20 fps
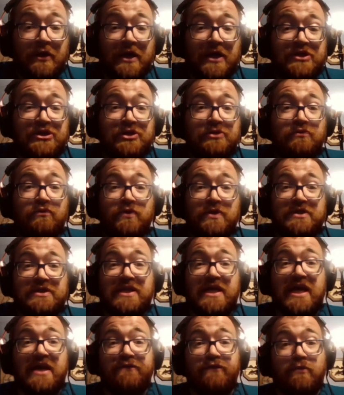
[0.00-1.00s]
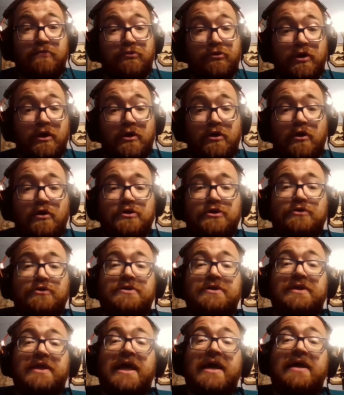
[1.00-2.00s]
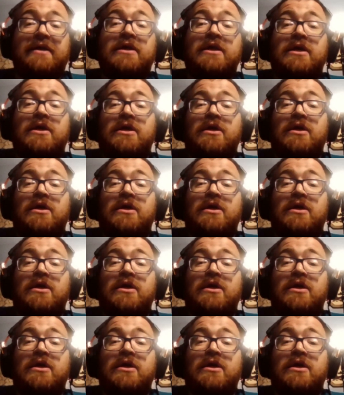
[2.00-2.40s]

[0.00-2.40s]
election was kind of a precursor to that.